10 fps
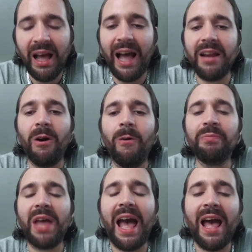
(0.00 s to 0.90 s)
I
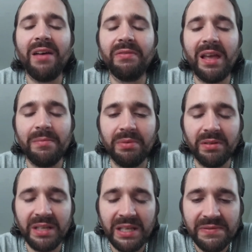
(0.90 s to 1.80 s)
don't have a
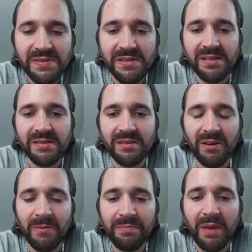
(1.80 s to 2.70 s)
belief
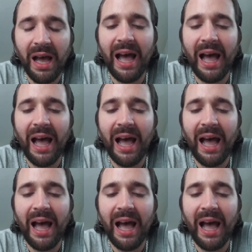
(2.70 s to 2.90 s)
system.